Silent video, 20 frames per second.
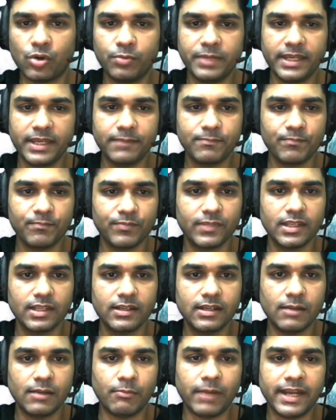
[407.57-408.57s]
me
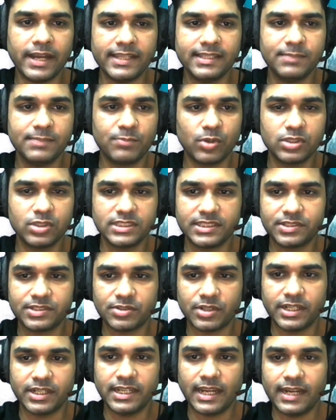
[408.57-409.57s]
my
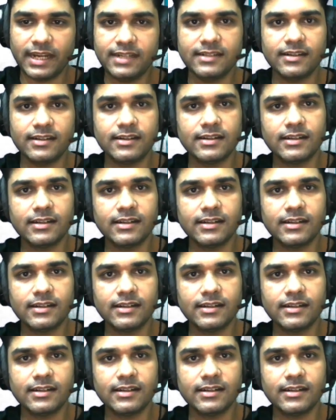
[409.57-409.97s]
repository, and